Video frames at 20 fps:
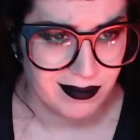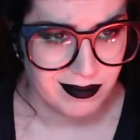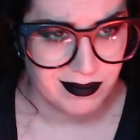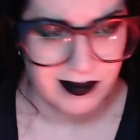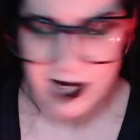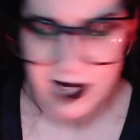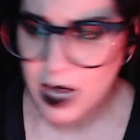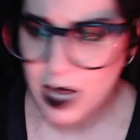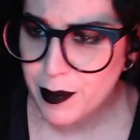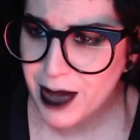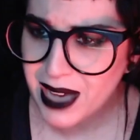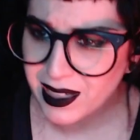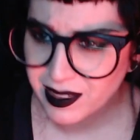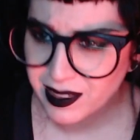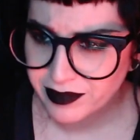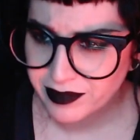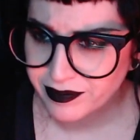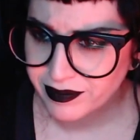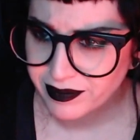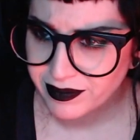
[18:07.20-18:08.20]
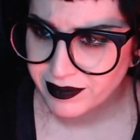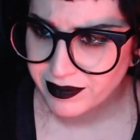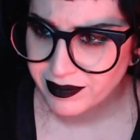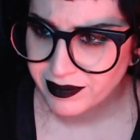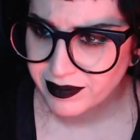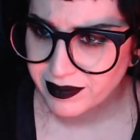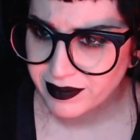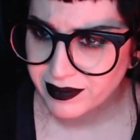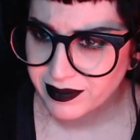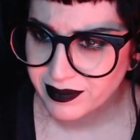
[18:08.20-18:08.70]
I'm back.
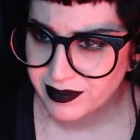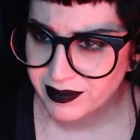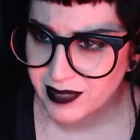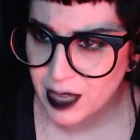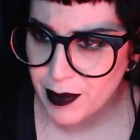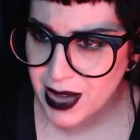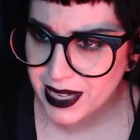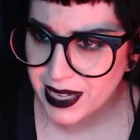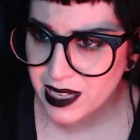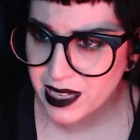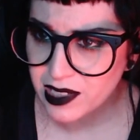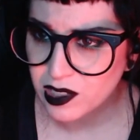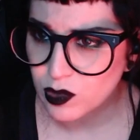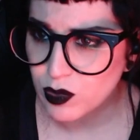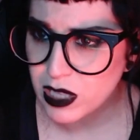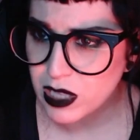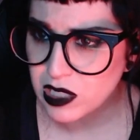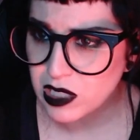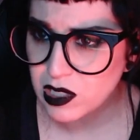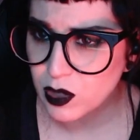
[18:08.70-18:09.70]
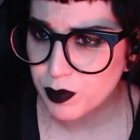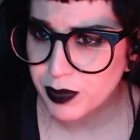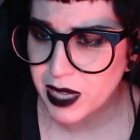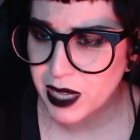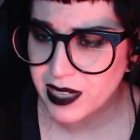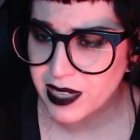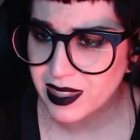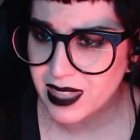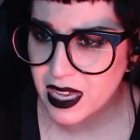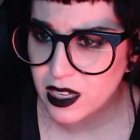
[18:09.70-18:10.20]
I'm back. Is Resolute
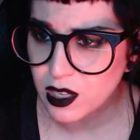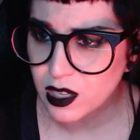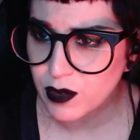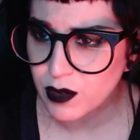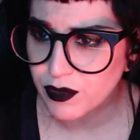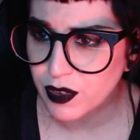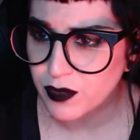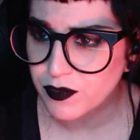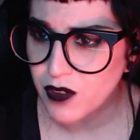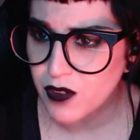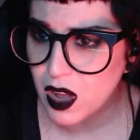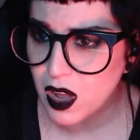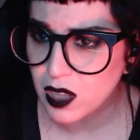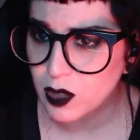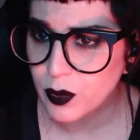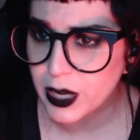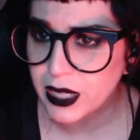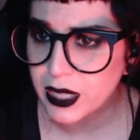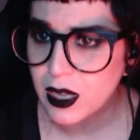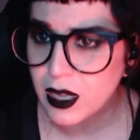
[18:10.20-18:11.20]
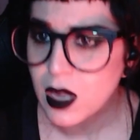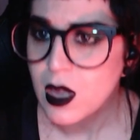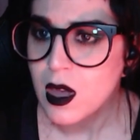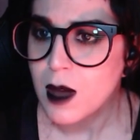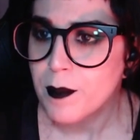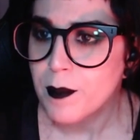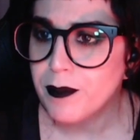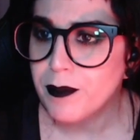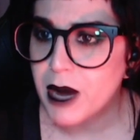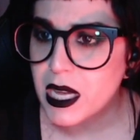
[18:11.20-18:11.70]
Blood, thank you for following.
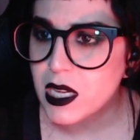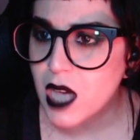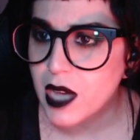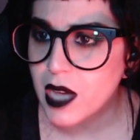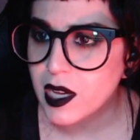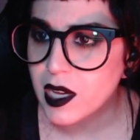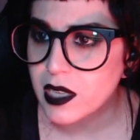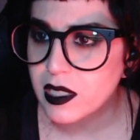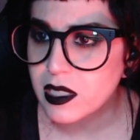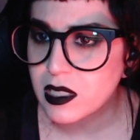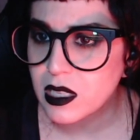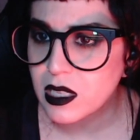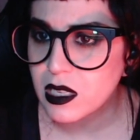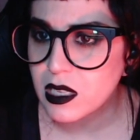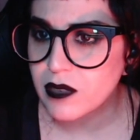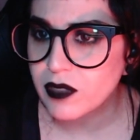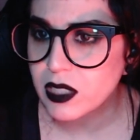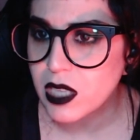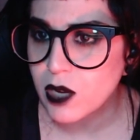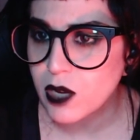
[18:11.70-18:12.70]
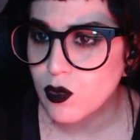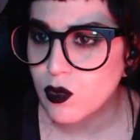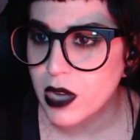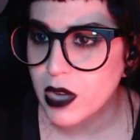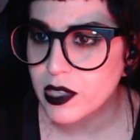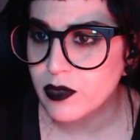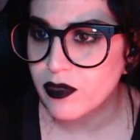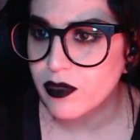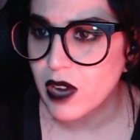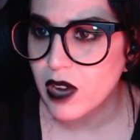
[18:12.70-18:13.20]
Bike, I got to see Evil Dead
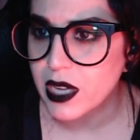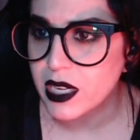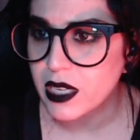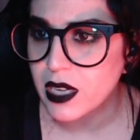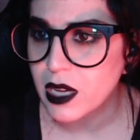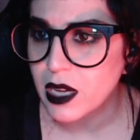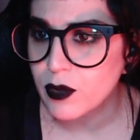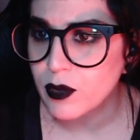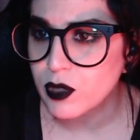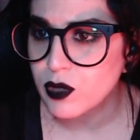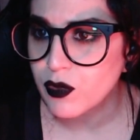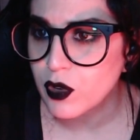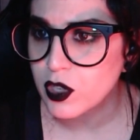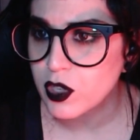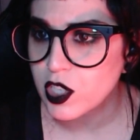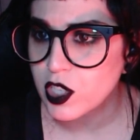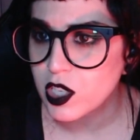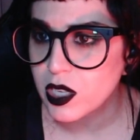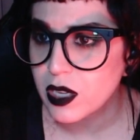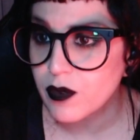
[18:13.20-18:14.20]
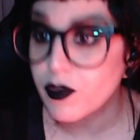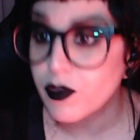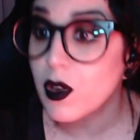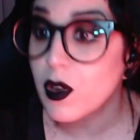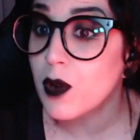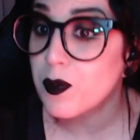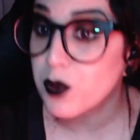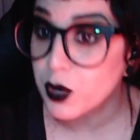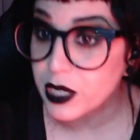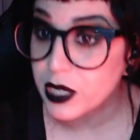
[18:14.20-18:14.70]
Rise Friday night. Was fortunate for
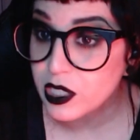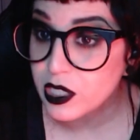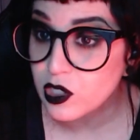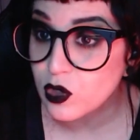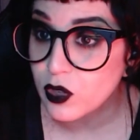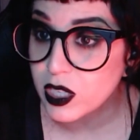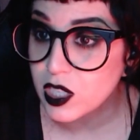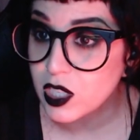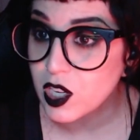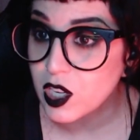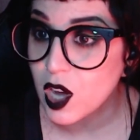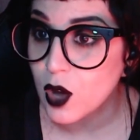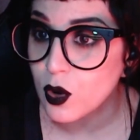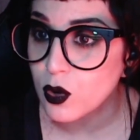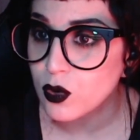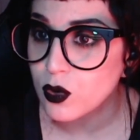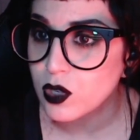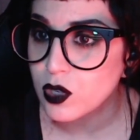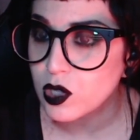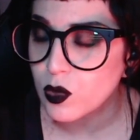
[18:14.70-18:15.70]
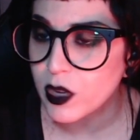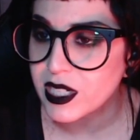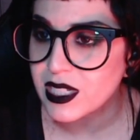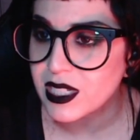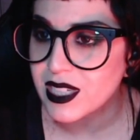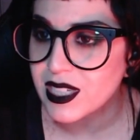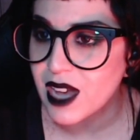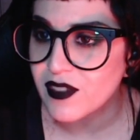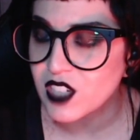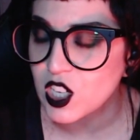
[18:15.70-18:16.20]
a pre-screen code, so I
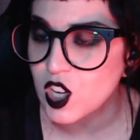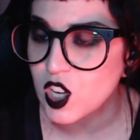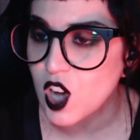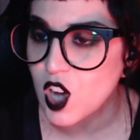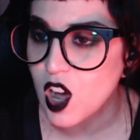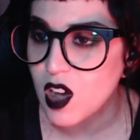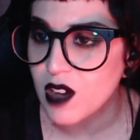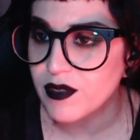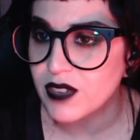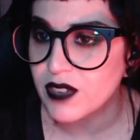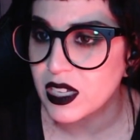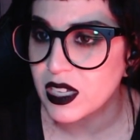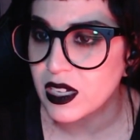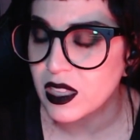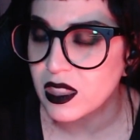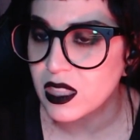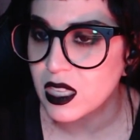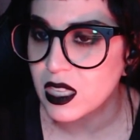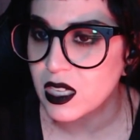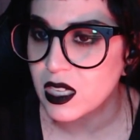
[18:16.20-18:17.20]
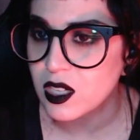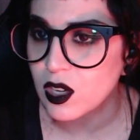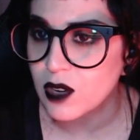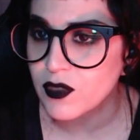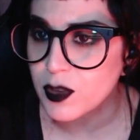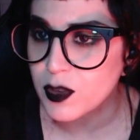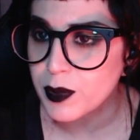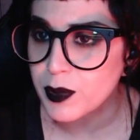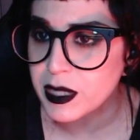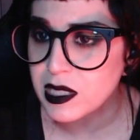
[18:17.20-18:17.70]
didn't have to cough in a theater. Have
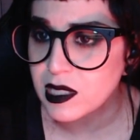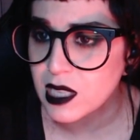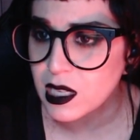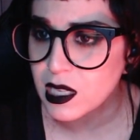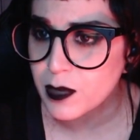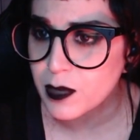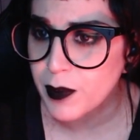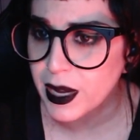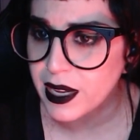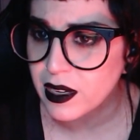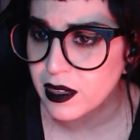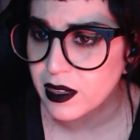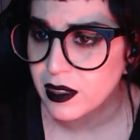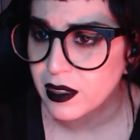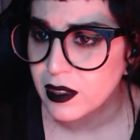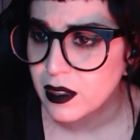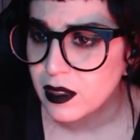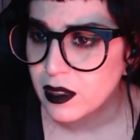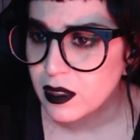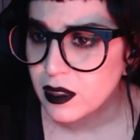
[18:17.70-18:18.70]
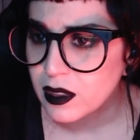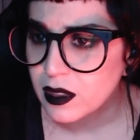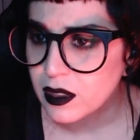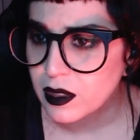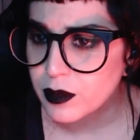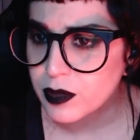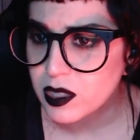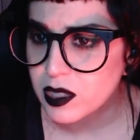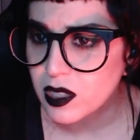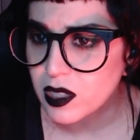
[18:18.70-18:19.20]
you been sick, Bike?
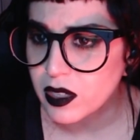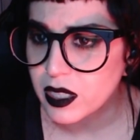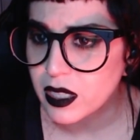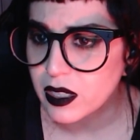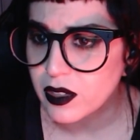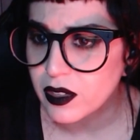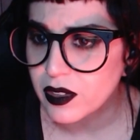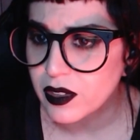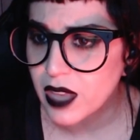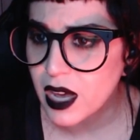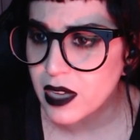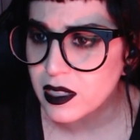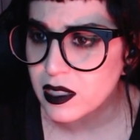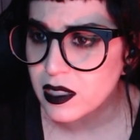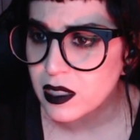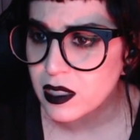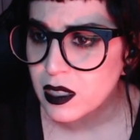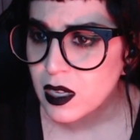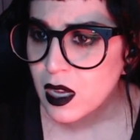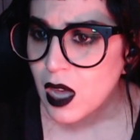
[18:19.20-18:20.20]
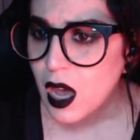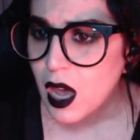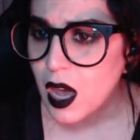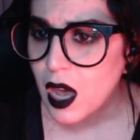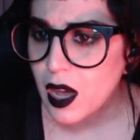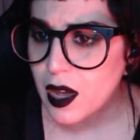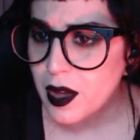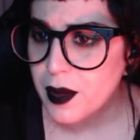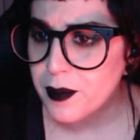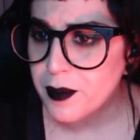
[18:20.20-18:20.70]
Sorry to hear that.
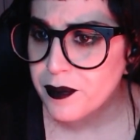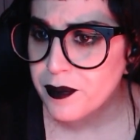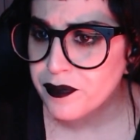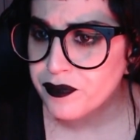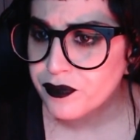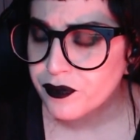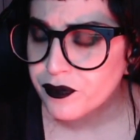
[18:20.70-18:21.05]
Um,